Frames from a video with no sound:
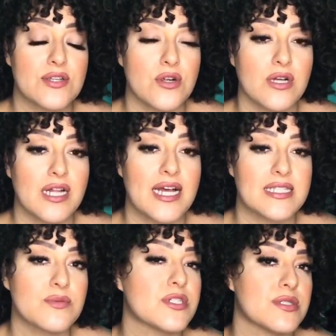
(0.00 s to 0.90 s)
all
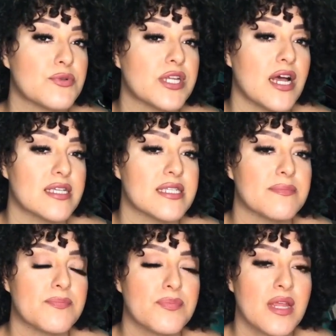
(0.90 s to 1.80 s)
glass, which is pretty
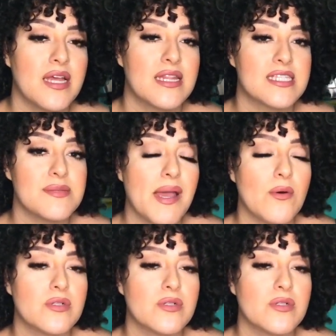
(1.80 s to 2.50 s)
awesome. This is my old